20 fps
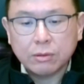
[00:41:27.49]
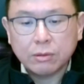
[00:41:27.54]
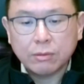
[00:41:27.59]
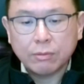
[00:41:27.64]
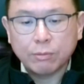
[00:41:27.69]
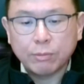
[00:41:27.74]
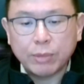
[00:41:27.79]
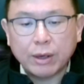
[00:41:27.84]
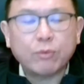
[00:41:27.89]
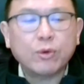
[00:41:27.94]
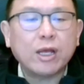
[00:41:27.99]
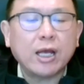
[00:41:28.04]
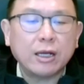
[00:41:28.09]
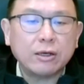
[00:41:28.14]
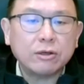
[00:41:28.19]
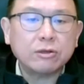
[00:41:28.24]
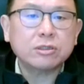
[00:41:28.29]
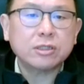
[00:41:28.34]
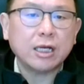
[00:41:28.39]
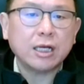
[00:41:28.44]
But
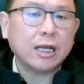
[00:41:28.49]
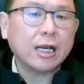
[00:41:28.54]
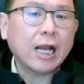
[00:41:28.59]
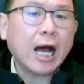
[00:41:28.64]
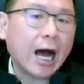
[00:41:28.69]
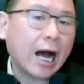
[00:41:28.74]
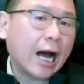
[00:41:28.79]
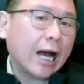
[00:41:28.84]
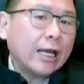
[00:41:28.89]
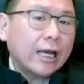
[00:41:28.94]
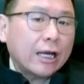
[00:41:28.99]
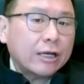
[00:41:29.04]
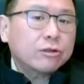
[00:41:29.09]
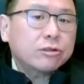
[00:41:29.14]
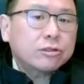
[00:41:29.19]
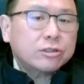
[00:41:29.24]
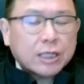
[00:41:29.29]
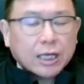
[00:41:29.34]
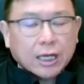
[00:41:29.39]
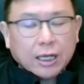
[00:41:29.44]
I
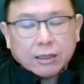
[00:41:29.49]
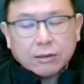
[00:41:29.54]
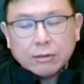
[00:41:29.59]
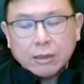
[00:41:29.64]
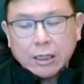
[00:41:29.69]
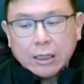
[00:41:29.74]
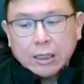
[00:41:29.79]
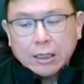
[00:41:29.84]
understand